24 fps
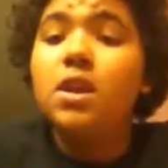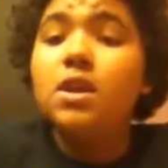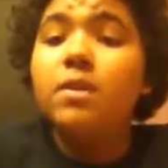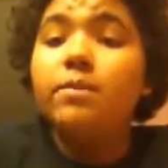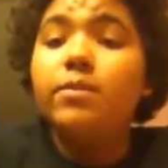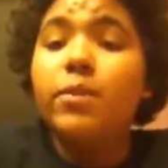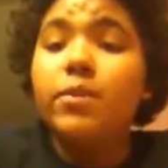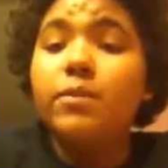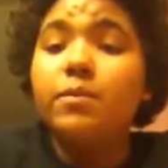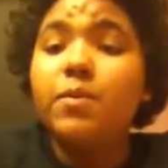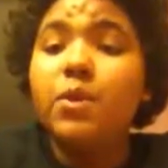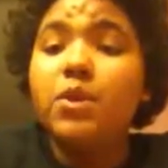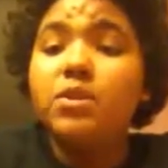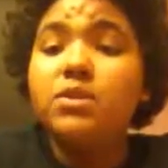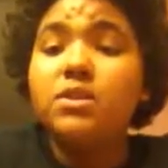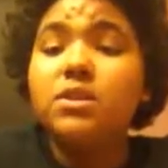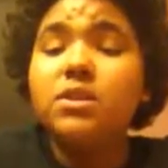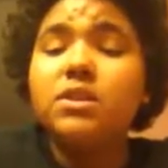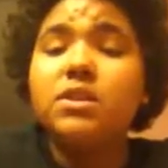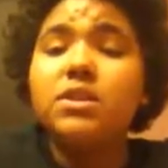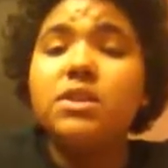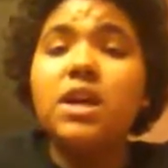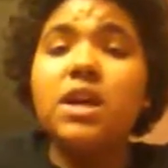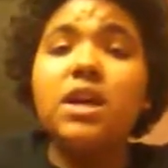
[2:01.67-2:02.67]
But most
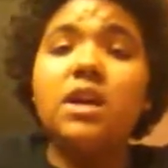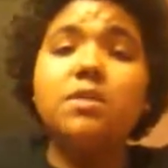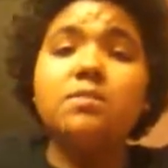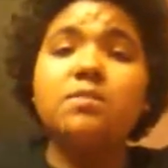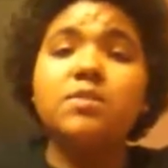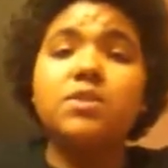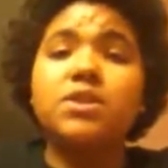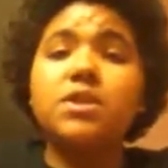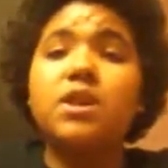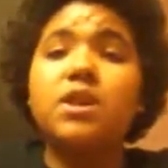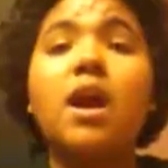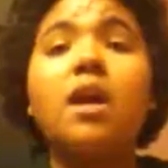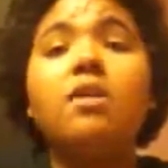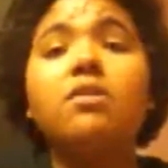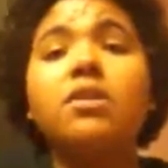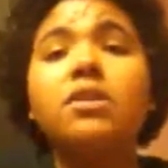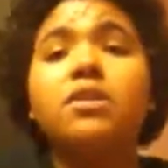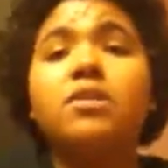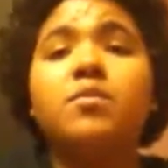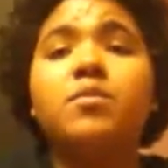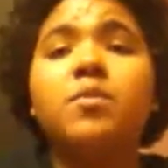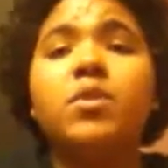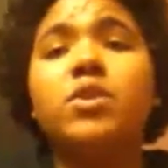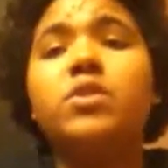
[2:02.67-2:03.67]
of the times out
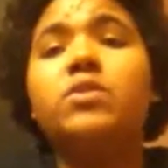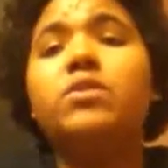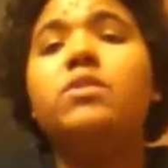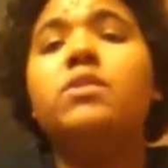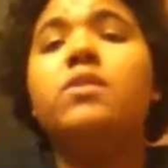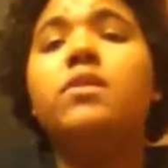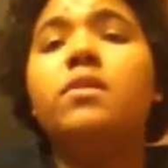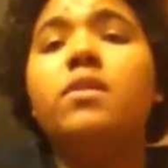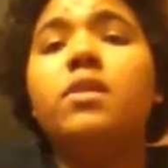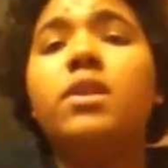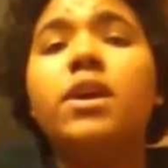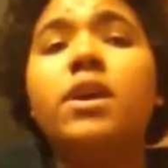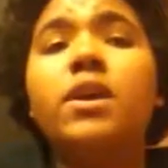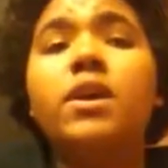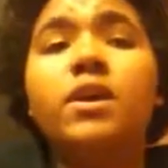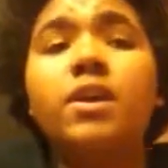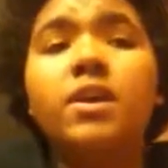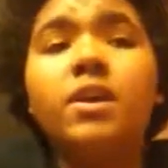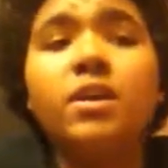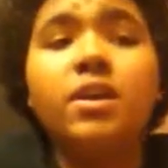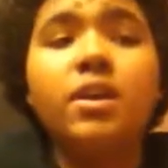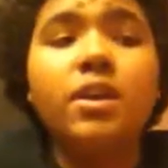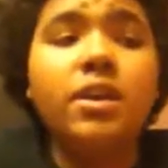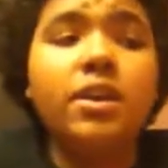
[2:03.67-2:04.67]
in the middle of the lake,
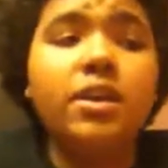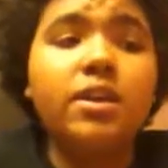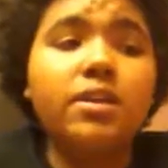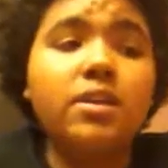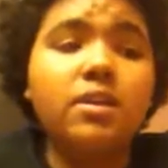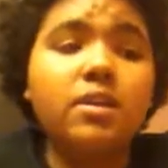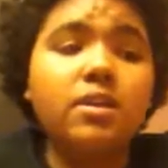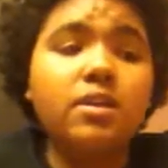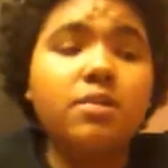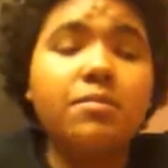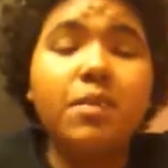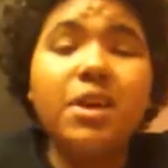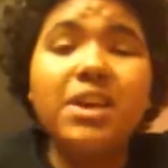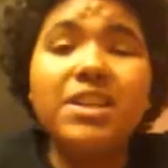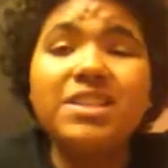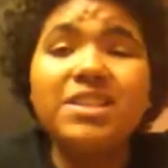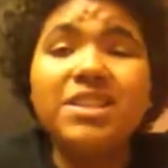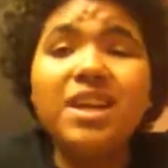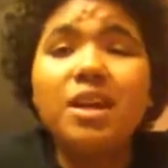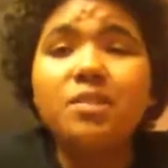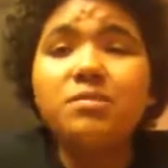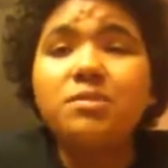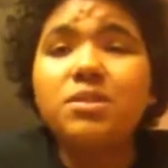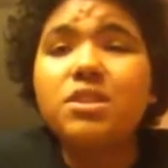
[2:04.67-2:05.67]
and the best
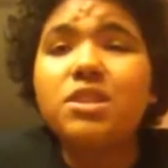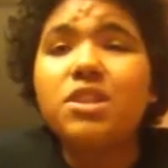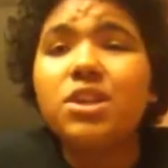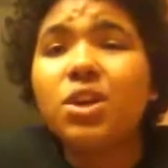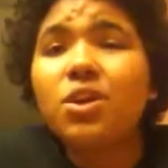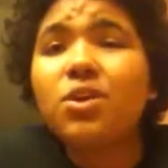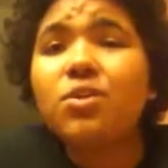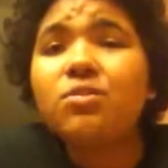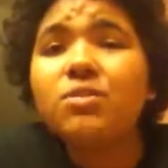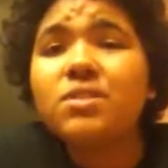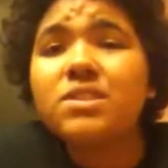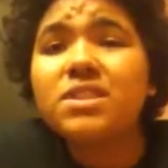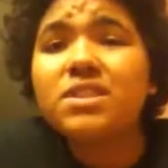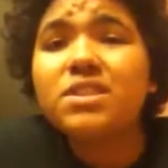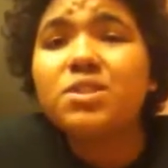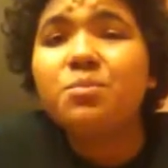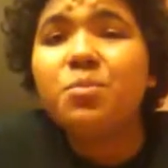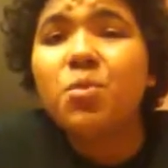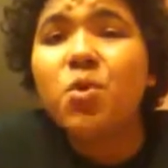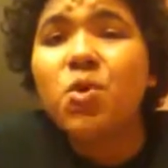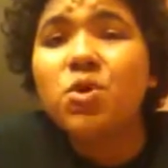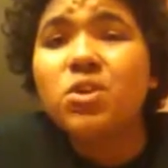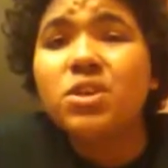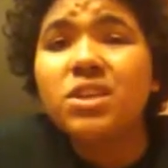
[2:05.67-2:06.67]
times to go is in the
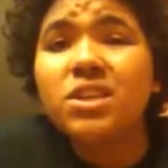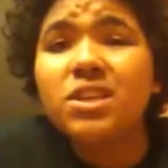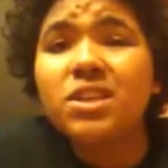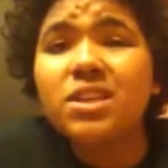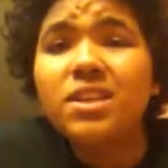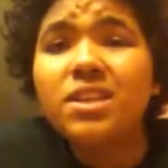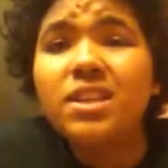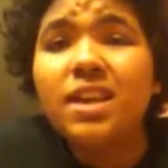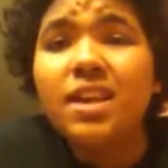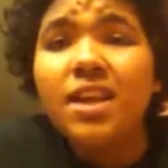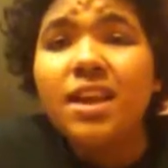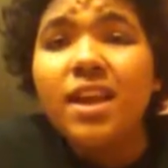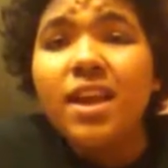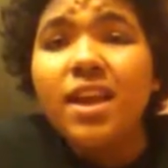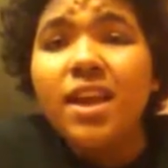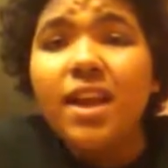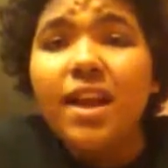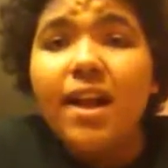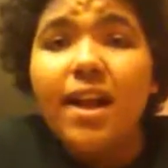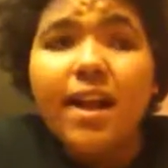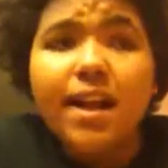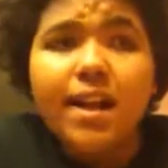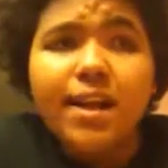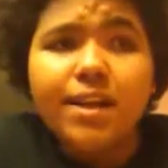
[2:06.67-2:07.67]
morning
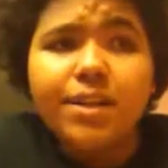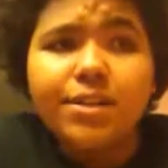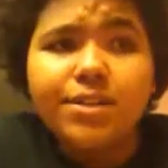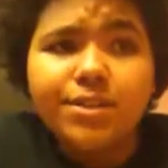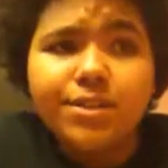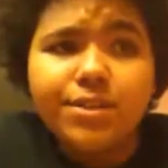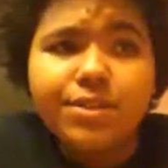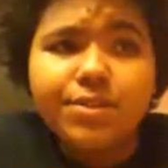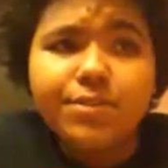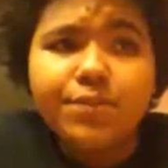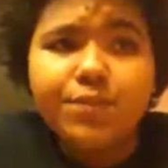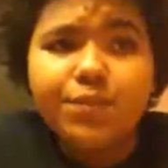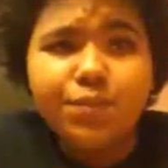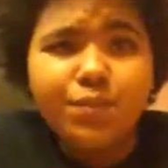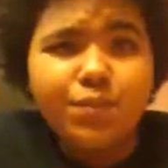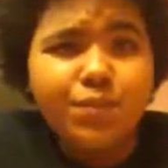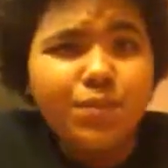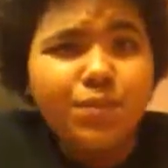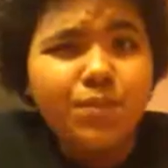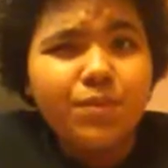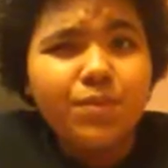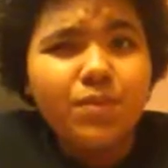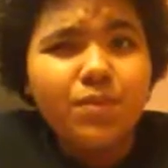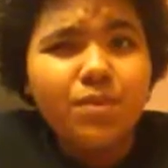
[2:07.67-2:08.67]
and
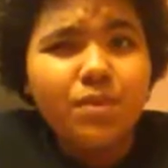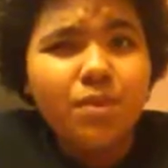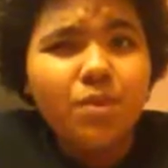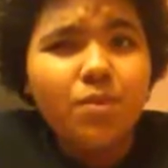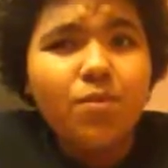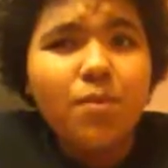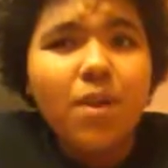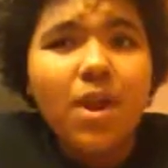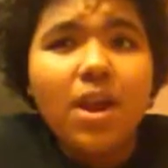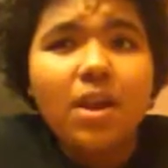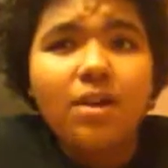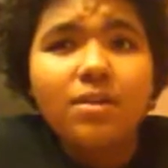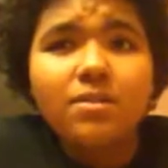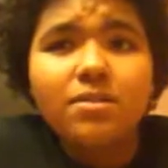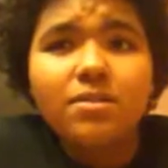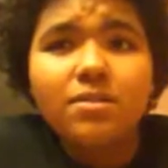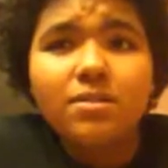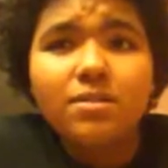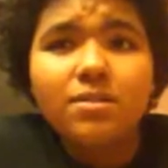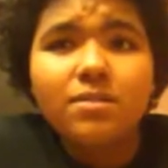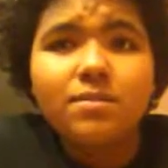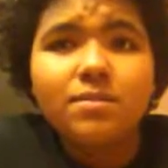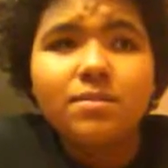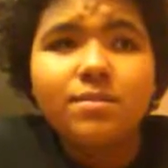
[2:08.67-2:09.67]

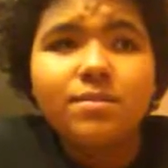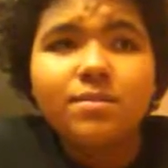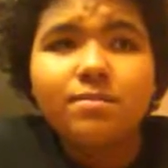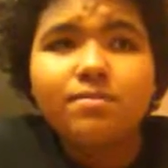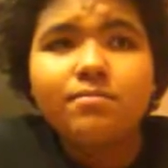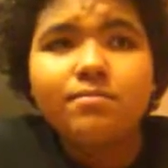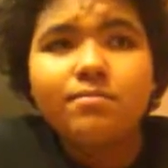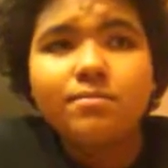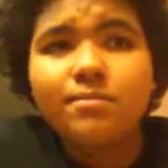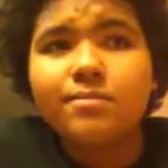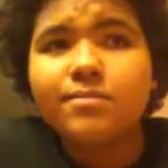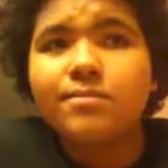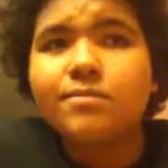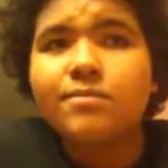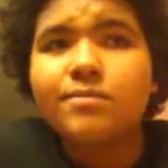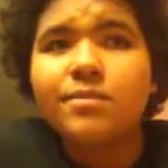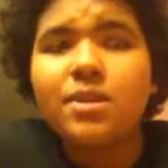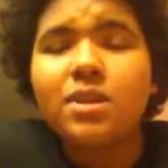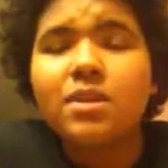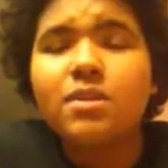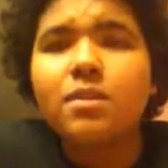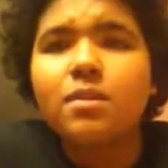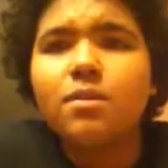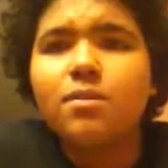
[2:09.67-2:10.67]
around
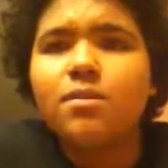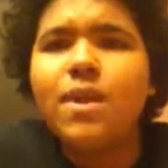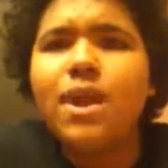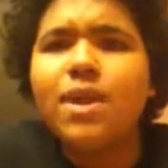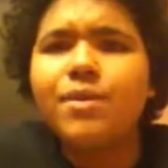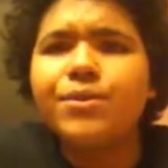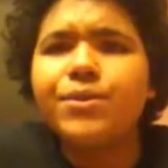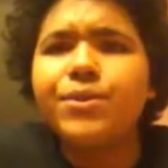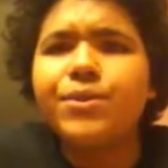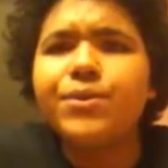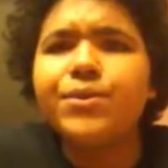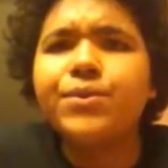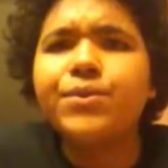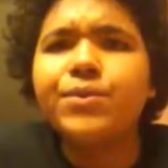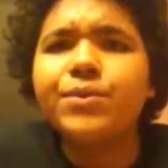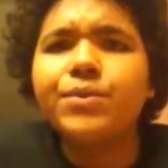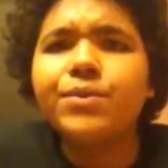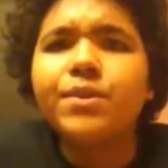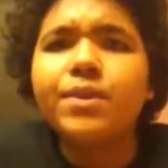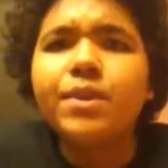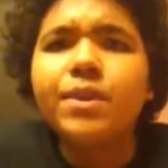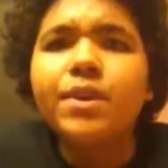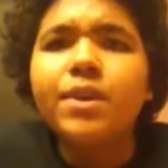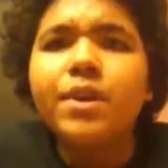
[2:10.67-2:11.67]

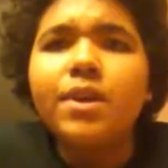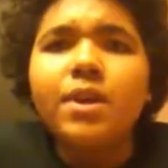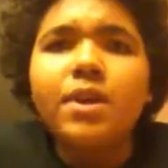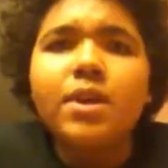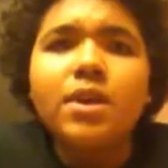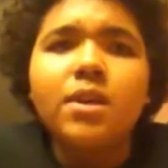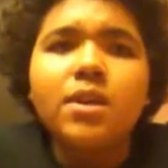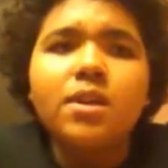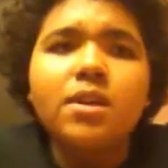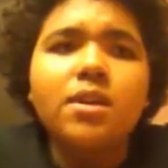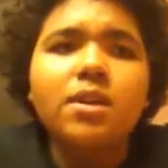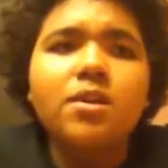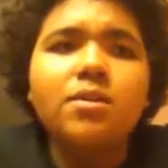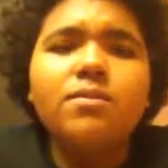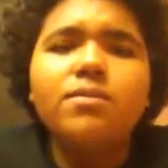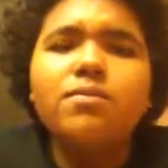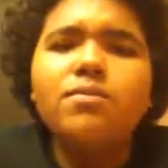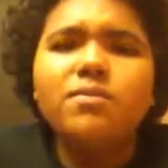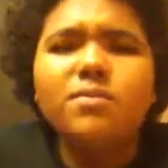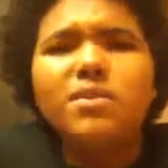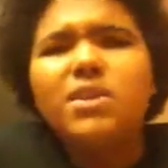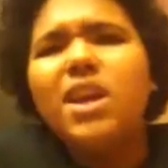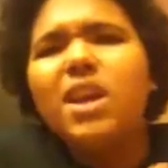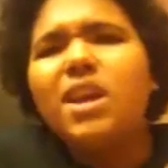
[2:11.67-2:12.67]
noon.
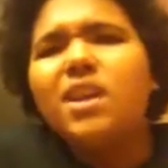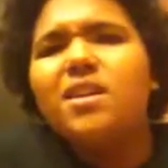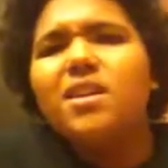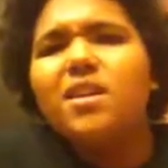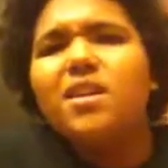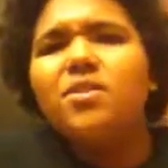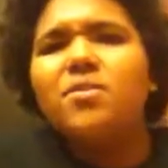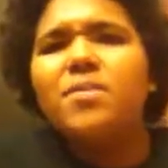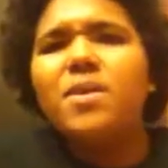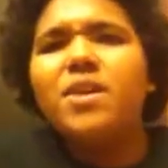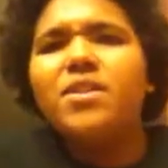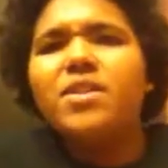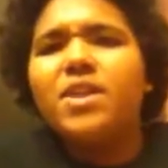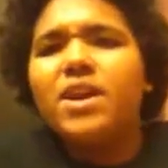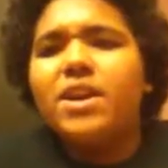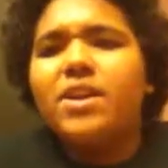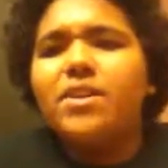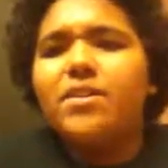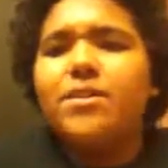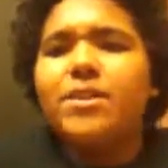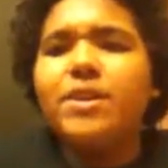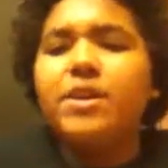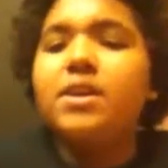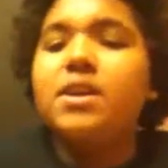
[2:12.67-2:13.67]
Yeah, around that
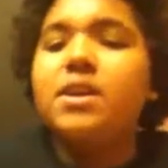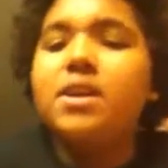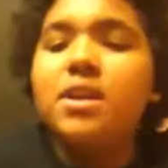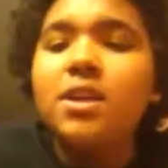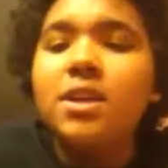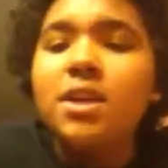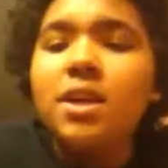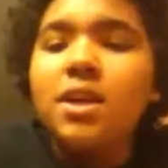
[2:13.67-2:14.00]
area.